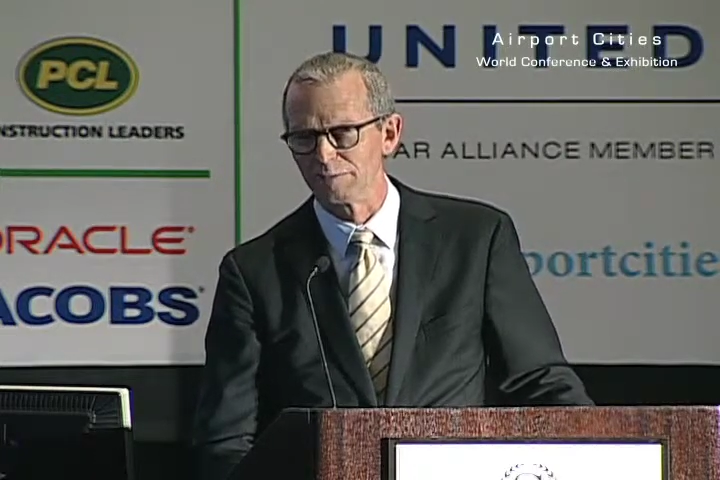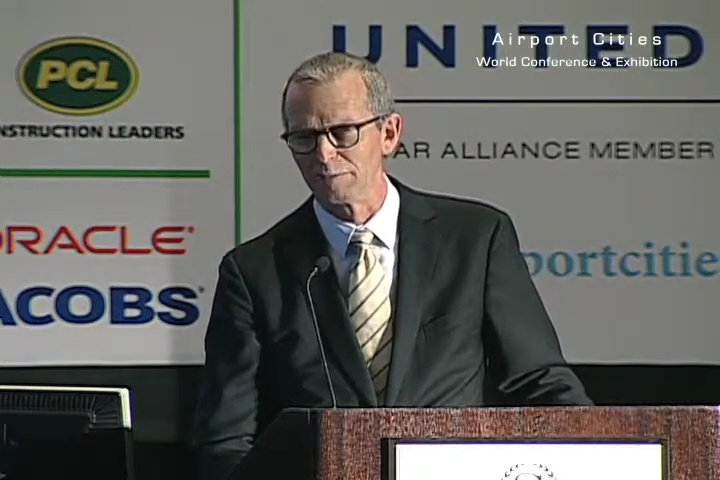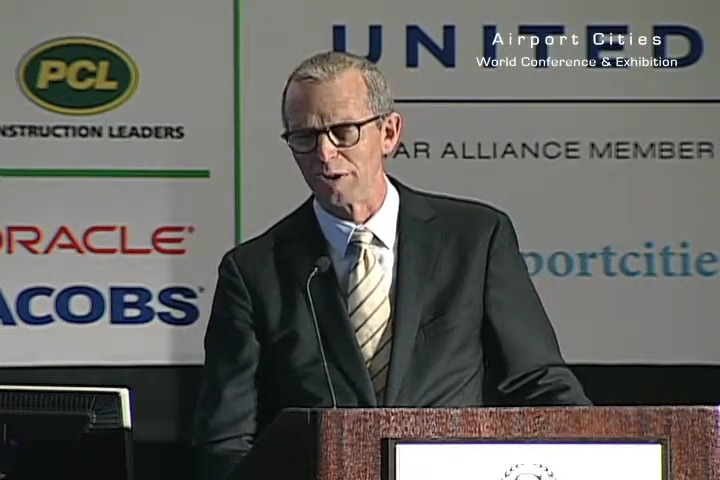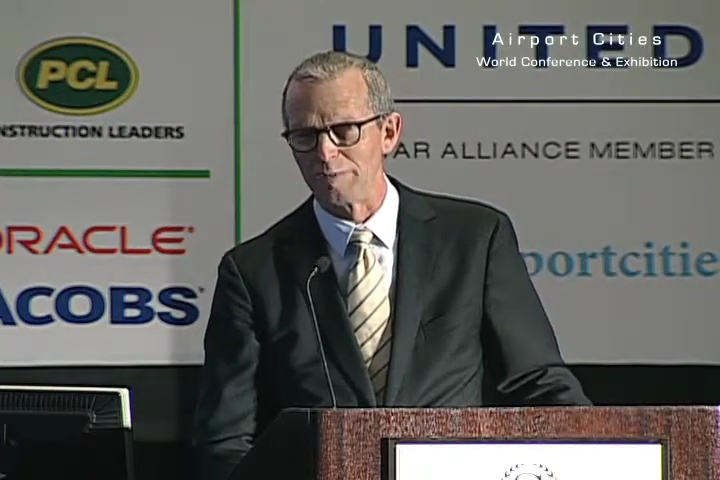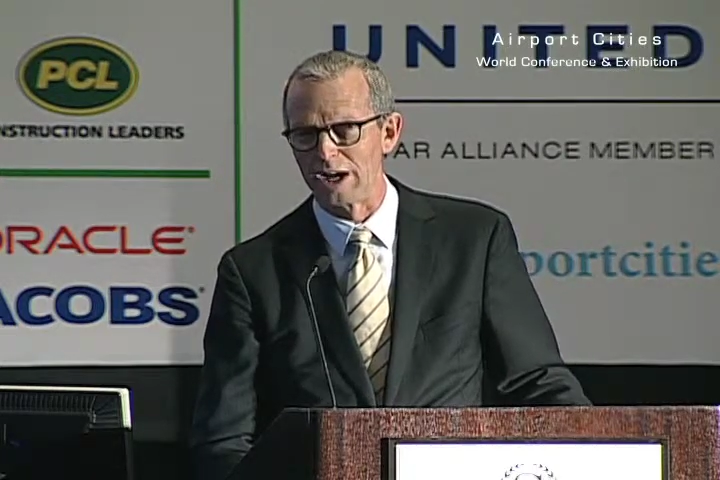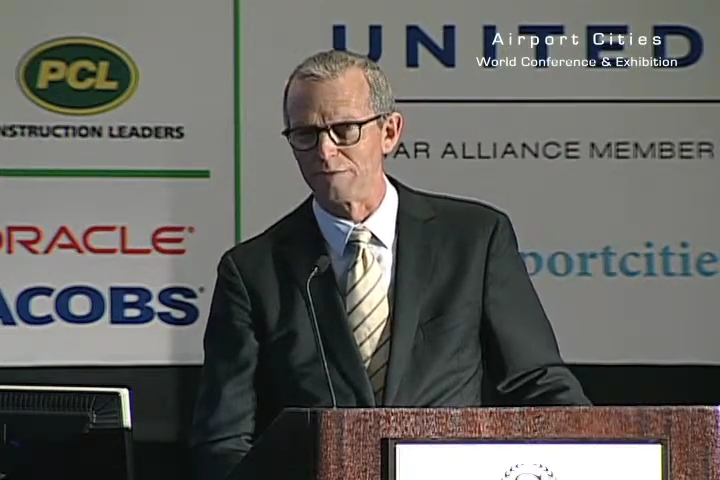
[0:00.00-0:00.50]

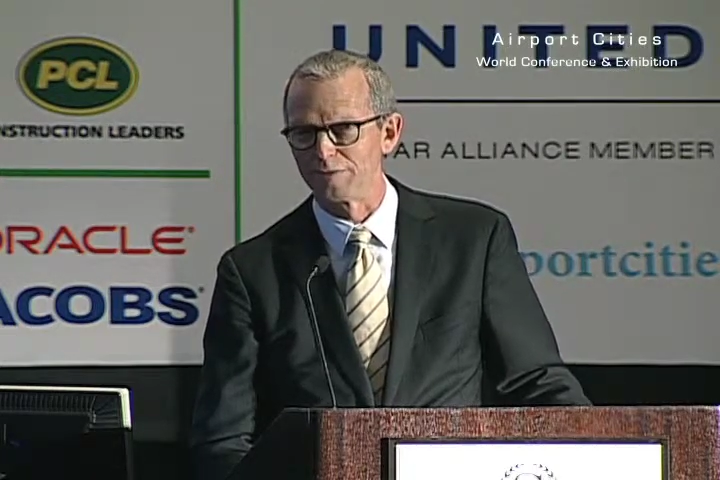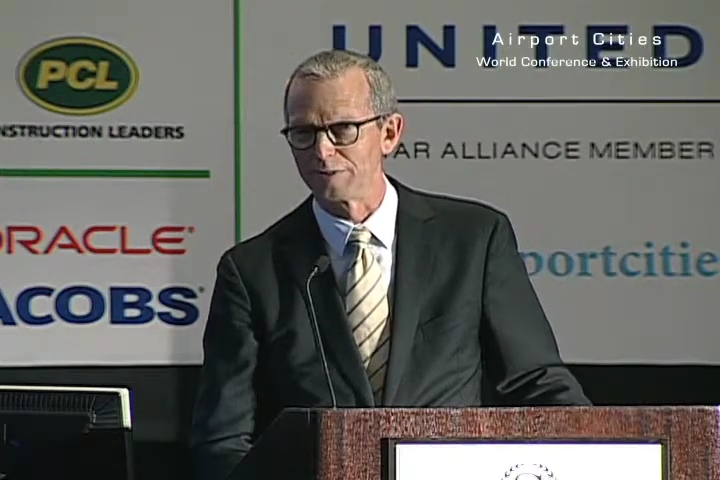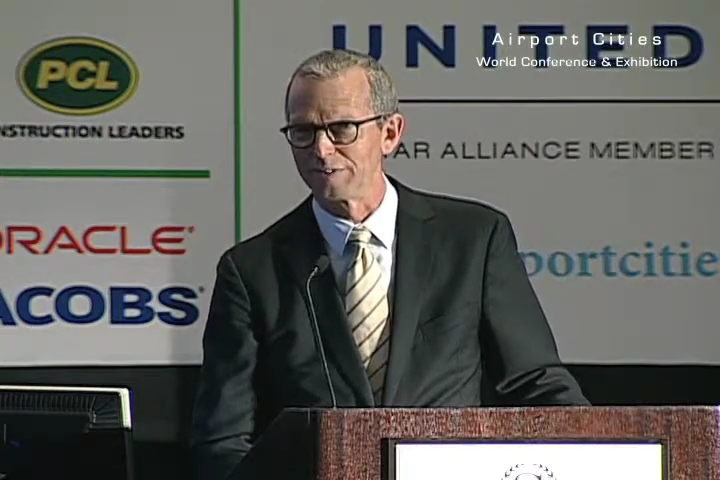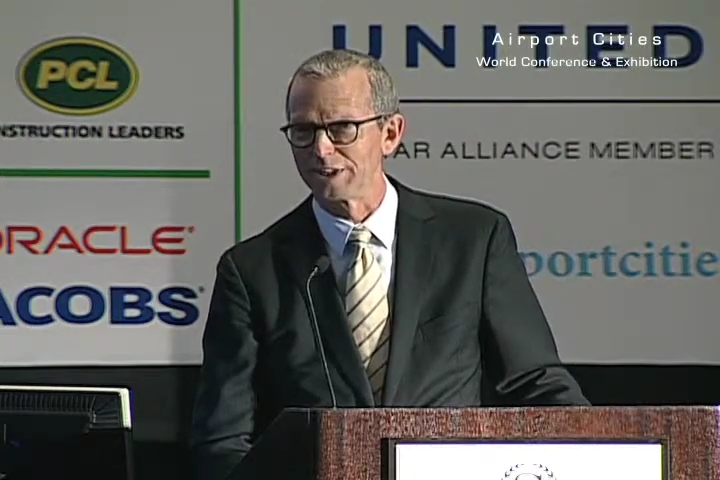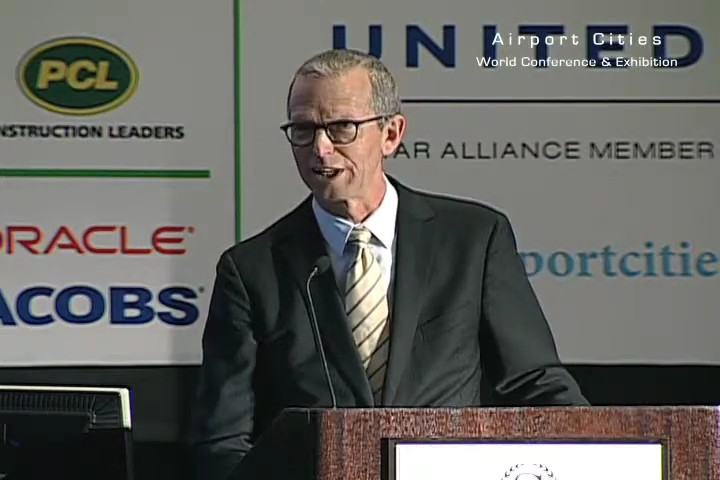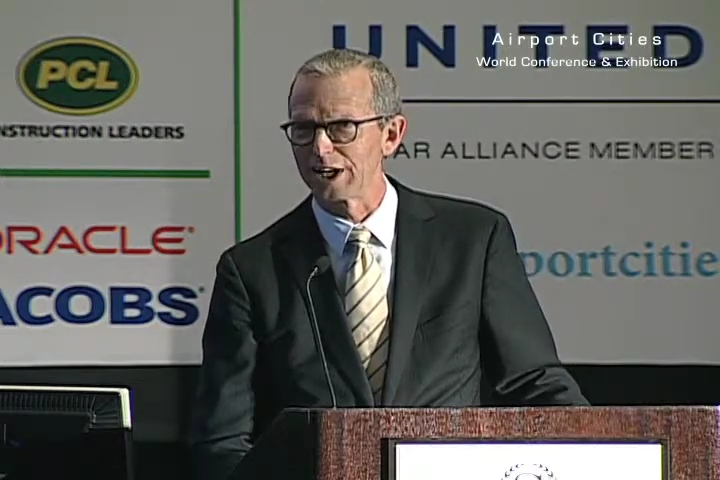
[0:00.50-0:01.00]
about
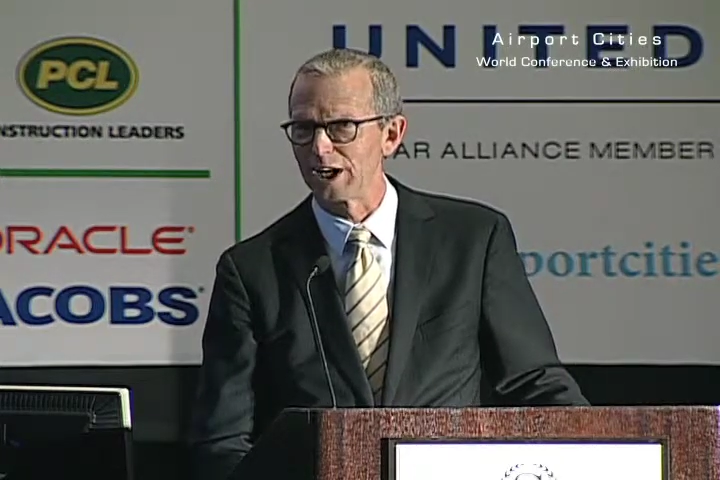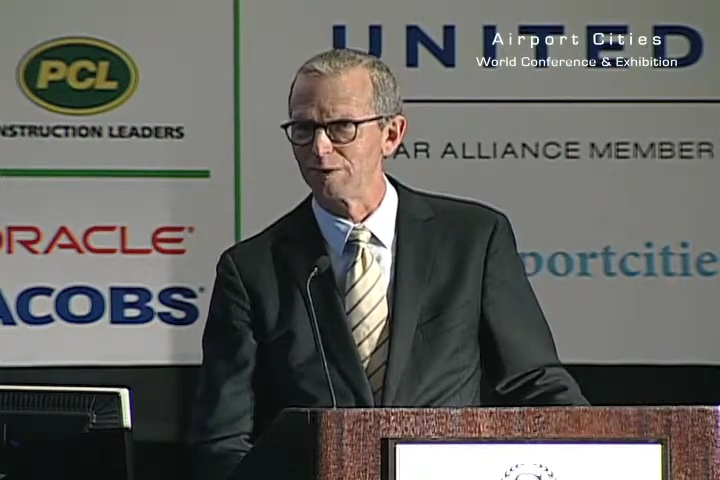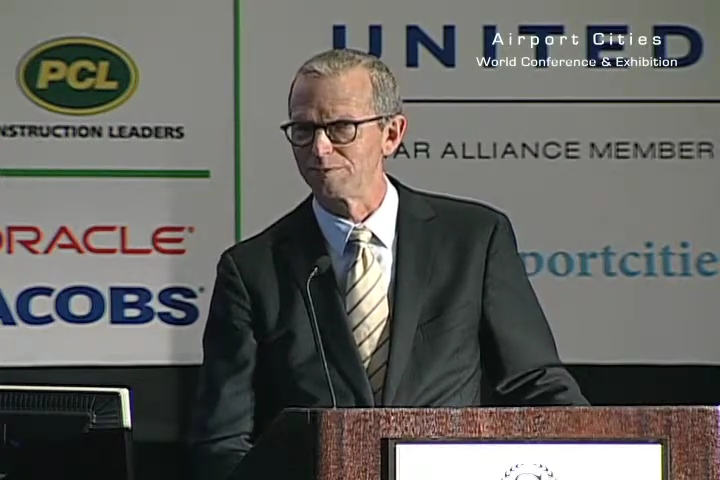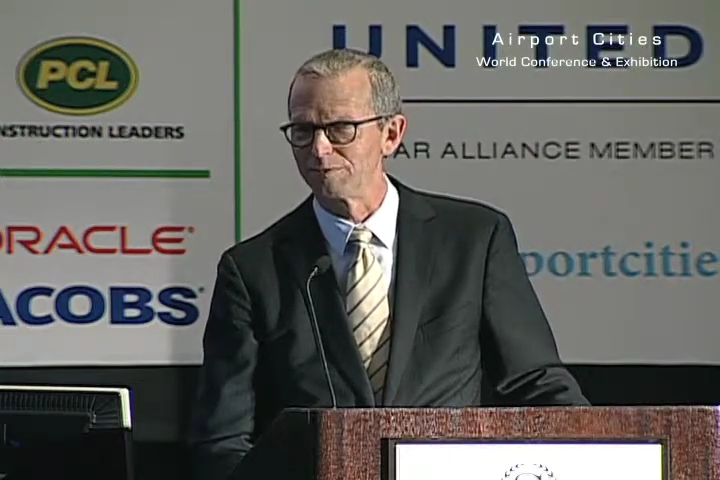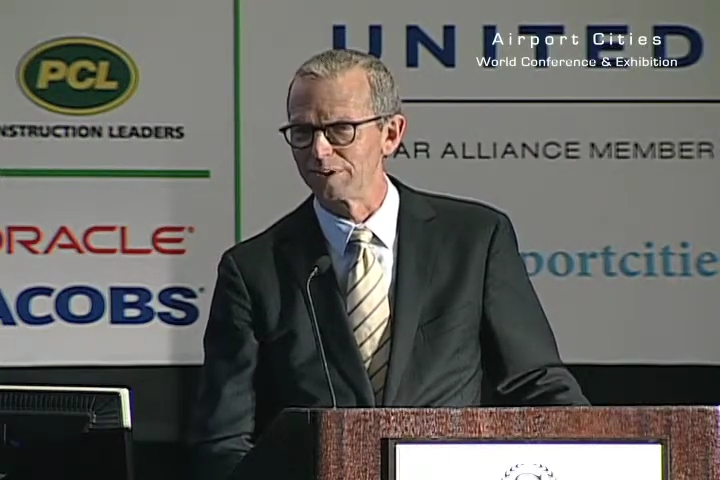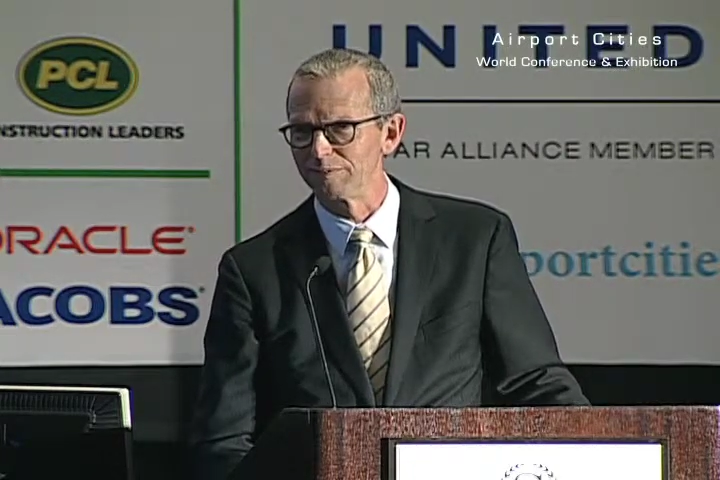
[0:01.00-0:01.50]

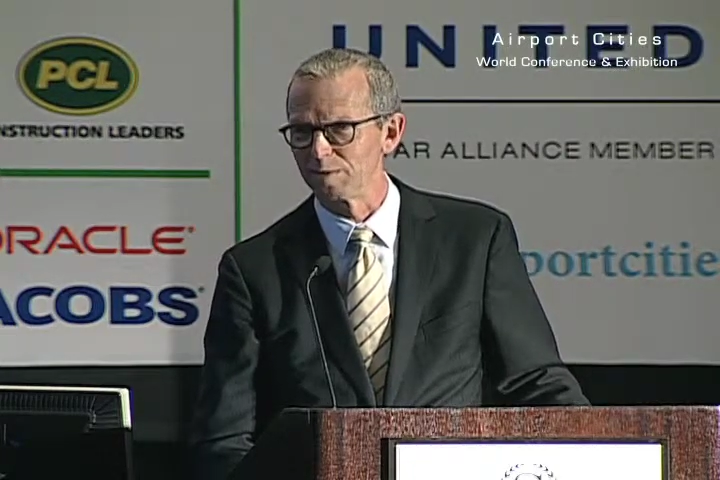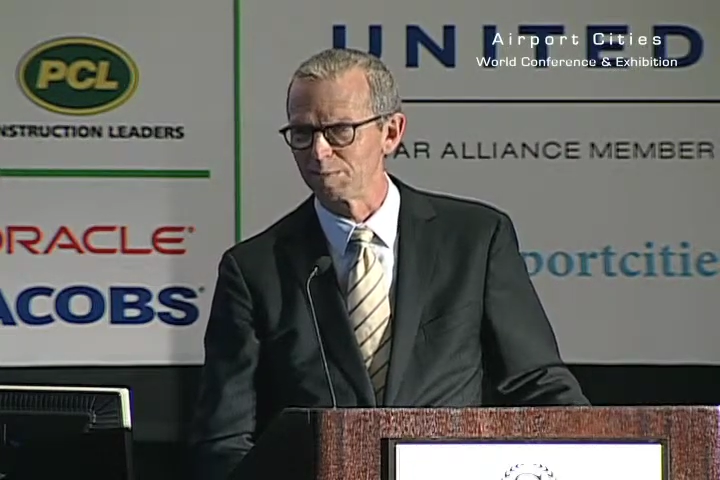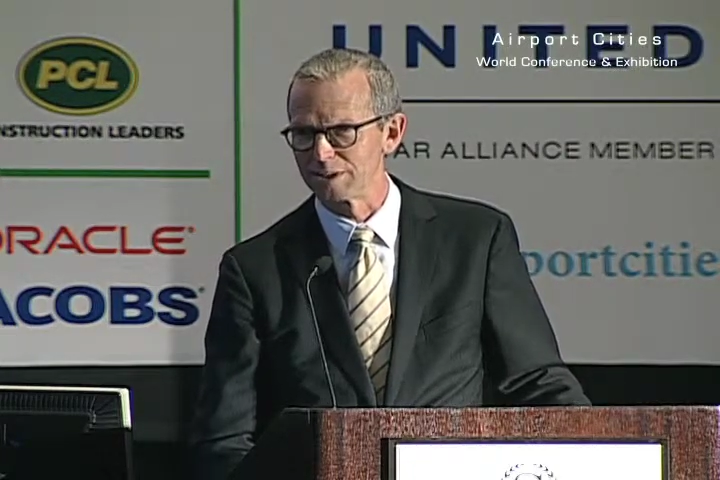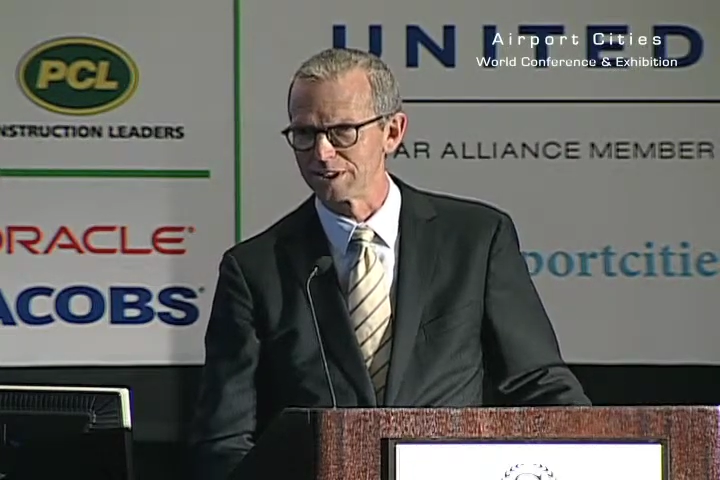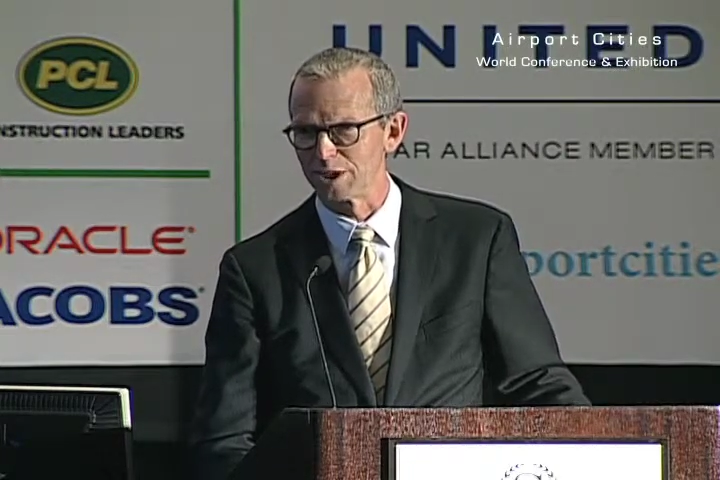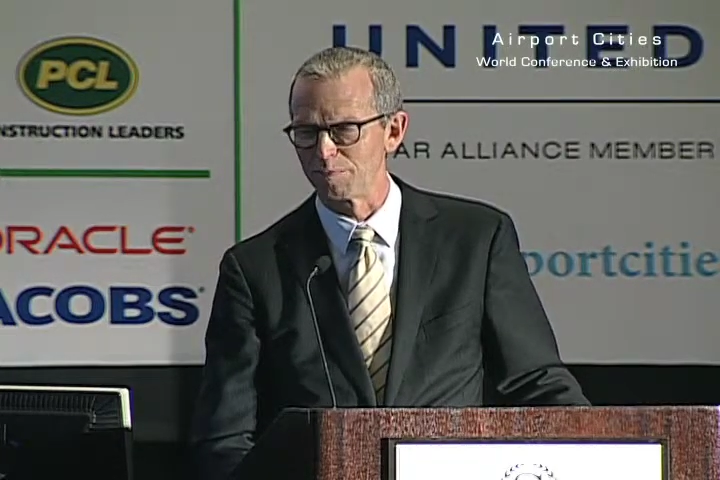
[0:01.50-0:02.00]

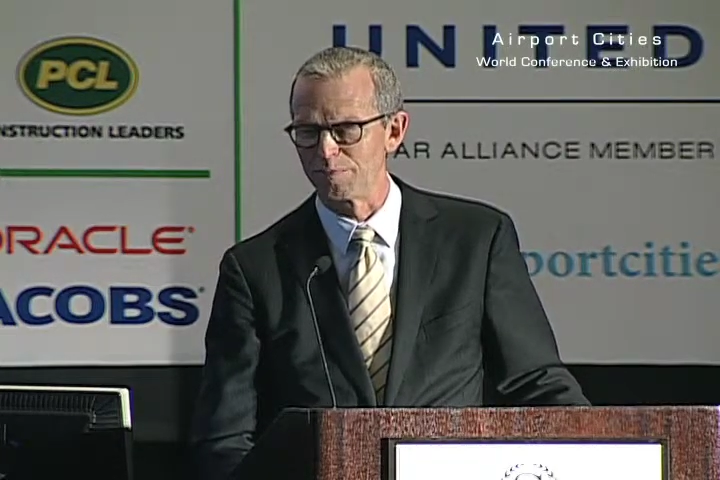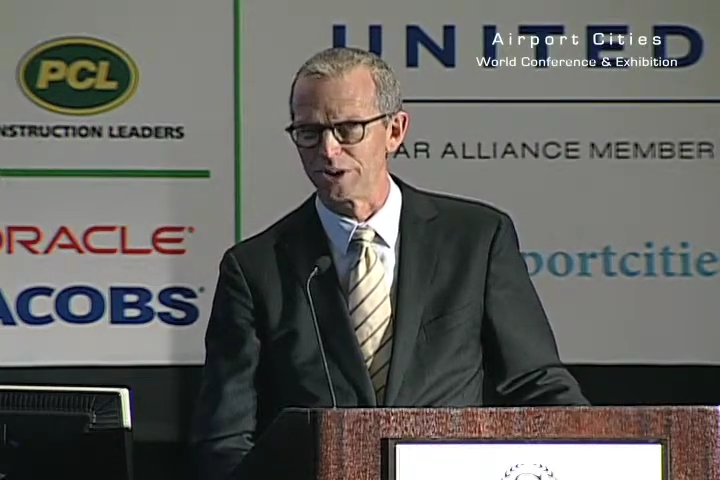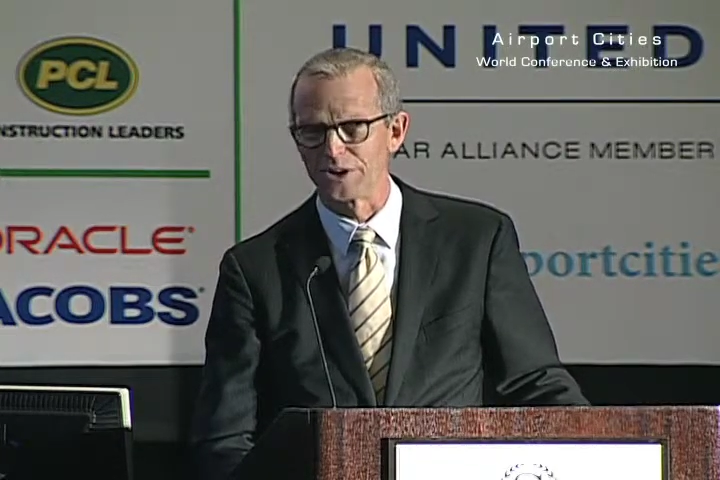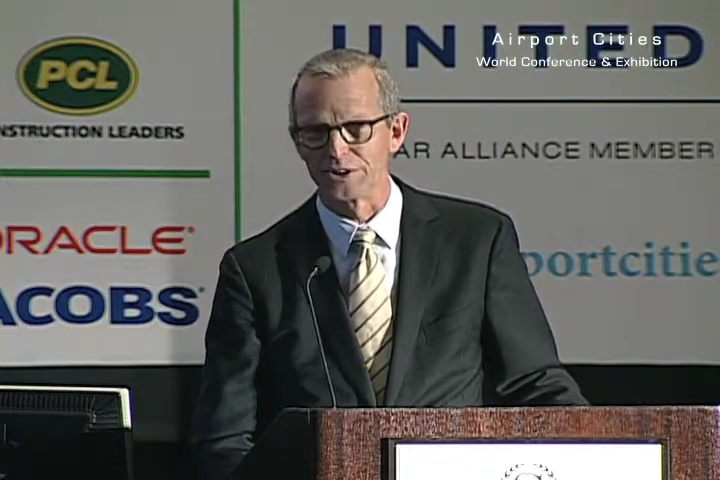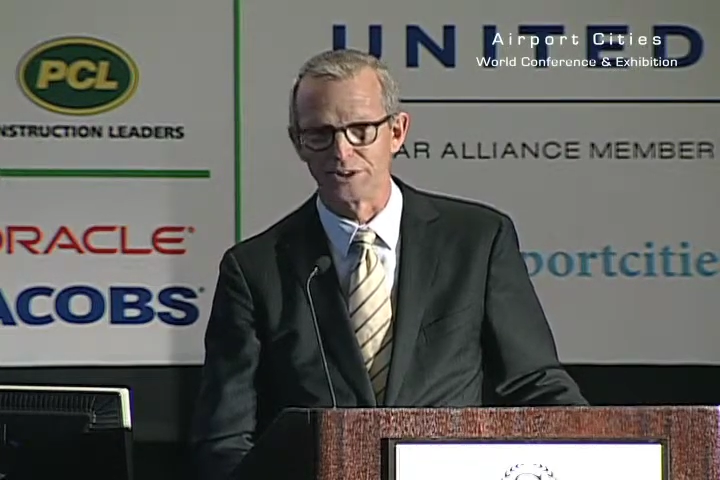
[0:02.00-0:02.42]
50% bigger